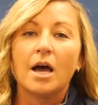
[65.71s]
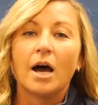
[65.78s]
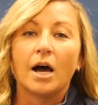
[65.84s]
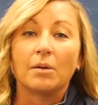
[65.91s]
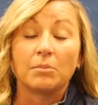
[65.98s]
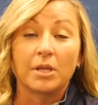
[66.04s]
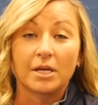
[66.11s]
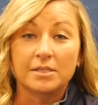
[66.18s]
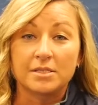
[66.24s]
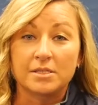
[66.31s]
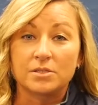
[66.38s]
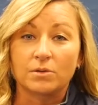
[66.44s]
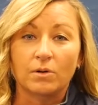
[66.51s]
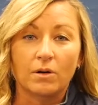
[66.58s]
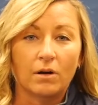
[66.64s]
Lexi
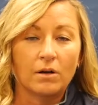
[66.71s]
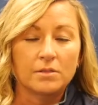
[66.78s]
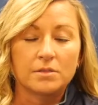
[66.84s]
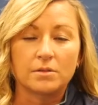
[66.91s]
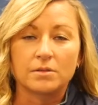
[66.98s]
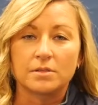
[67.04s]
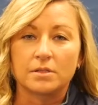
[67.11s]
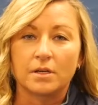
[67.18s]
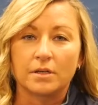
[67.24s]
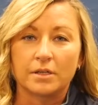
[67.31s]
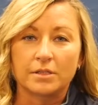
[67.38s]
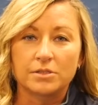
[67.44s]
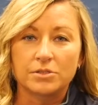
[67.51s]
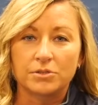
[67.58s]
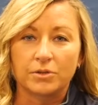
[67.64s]
Sorer also is an
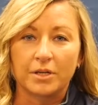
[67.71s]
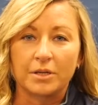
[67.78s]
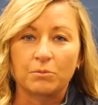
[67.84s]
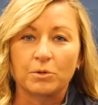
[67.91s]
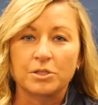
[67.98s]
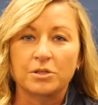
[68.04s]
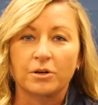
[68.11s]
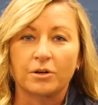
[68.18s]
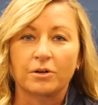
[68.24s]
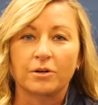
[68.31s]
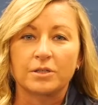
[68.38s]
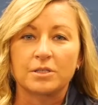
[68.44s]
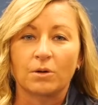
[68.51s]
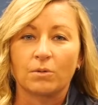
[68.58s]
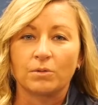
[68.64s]
extreme
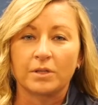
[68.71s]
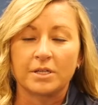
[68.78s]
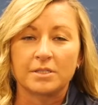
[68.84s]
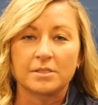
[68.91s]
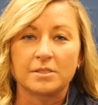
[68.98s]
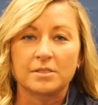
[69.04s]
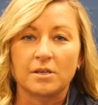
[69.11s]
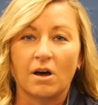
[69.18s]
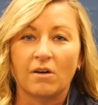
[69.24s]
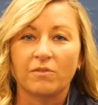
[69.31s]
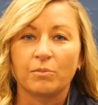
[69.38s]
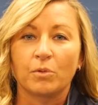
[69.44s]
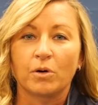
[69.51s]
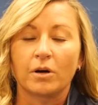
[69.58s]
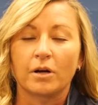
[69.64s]
returner, only as a
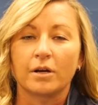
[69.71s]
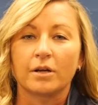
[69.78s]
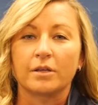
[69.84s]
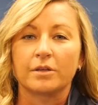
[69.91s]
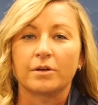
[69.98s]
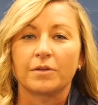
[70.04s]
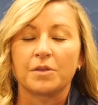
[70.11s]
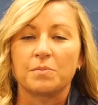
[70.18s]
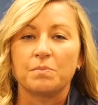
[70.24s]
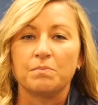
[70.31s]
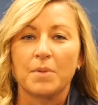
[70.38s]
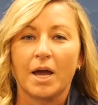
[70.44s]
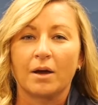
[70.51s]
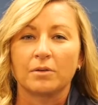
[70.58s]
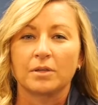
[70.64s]
sophomore. You know, on the
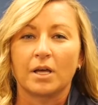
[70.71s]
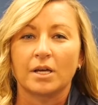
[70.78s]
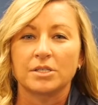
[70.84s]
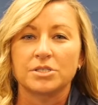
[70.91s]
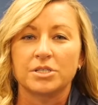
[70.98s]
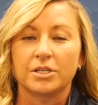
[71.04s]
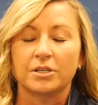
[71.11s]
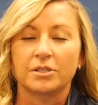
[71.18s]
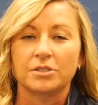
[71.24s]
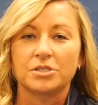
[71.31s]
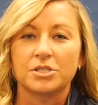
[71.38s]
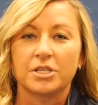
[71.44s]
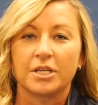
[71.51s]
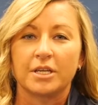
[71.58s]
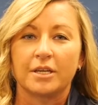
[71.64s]
mound last year,
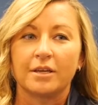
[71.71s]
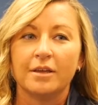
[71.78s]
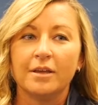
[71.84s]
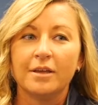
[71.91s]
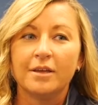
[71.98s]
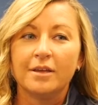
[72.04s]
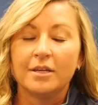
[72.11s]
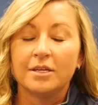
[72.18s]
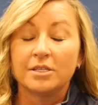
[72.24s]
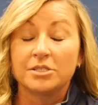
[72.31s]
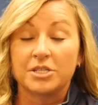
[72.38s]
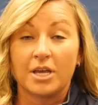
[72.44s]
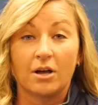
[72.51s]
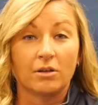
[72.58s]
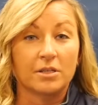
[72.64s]
she
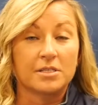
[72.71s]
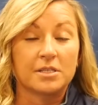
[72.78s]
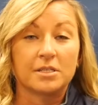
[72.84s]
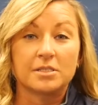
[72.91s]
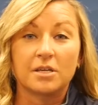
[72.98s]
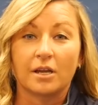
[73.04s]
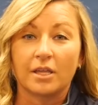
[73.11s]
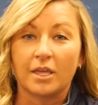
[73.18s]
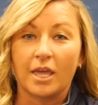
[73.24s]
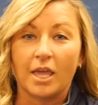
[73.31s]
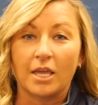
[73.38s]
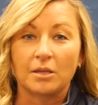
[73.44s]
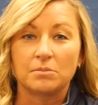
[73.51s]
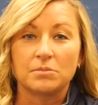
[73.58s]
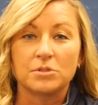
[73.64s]
held us in a ton of
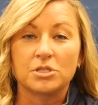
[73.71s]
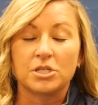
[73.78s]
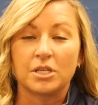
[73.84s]
games.